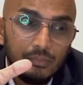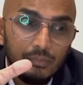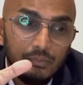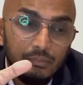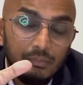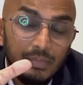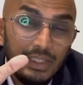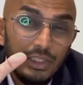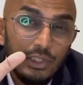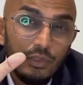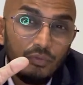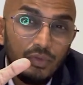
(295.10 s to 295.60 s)

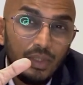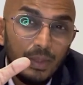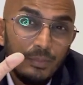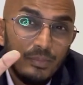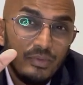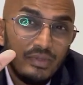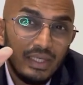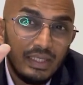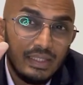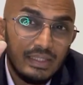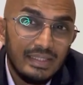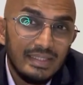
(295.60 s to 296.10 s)
many of them
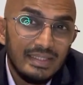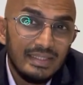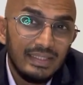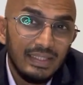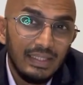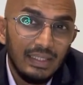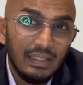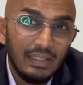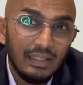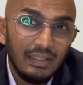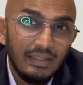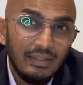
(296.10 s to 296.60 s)
second
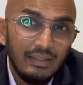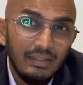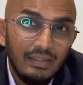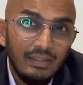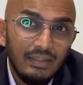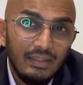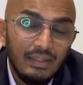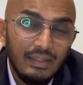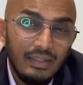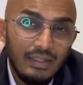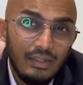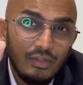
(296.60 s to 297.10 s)

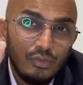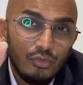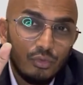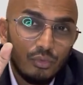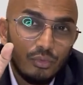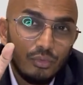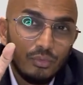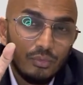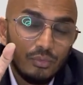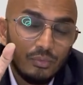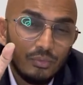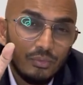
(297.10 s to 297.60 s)
sale.
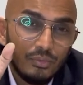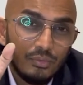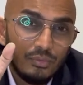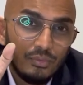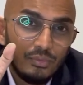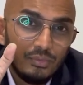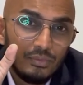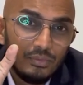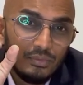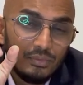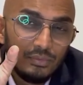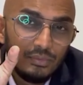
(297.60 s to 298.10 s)

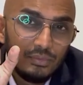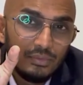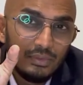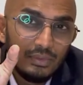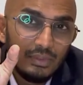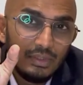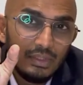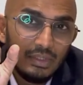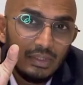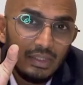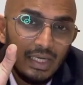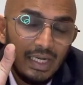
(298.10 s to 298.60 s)

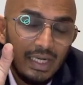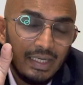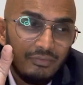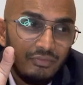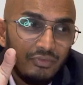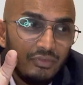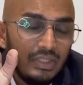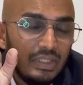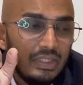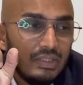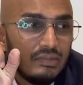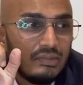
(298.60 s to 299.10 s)
So I've
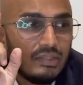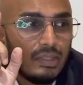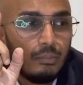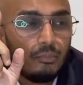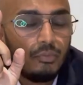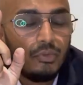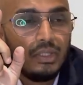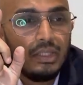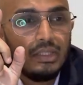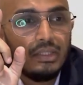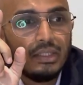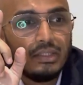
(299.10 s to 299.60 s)
seen
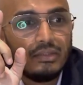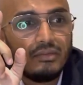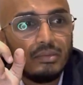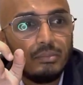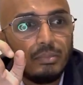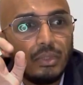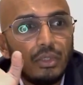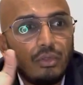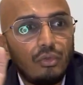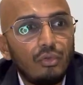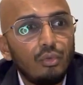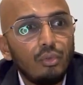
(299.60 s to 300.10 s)
something that's
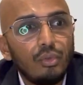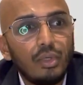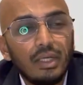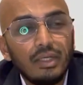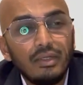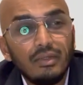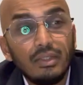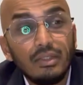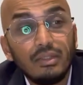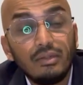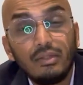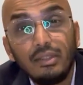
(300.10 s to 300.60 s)
about
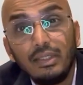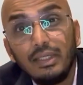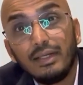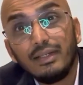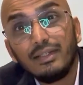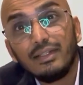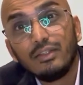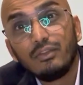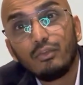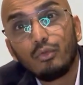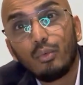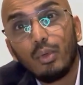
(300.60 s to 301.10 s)
200,
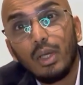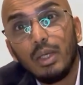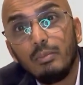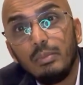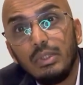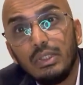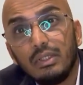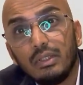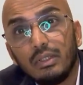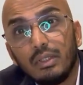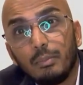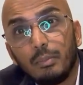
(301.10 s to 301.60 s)
300 square
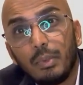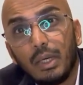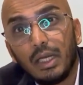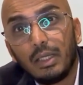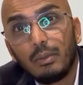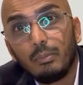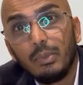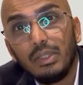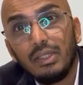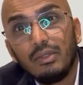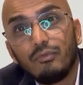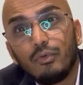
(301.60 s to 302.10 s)
meter
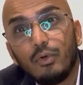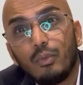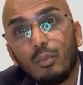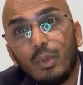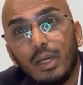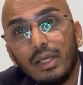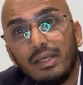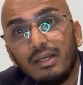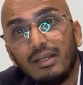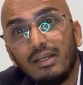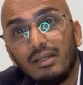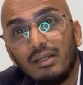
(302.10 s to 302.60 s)
apartment for
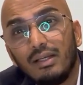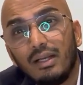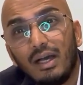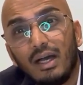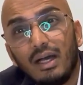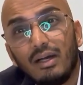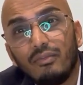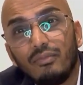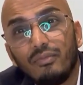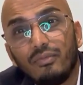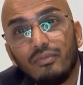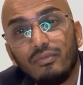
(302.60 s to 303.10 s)

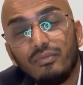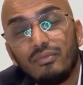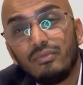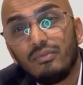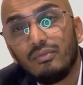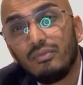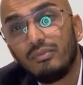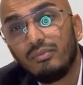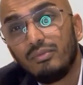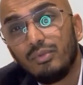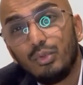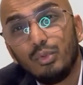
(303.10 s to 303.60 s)

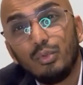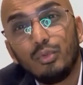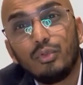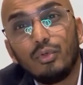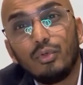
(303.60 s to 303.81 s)
1.5-2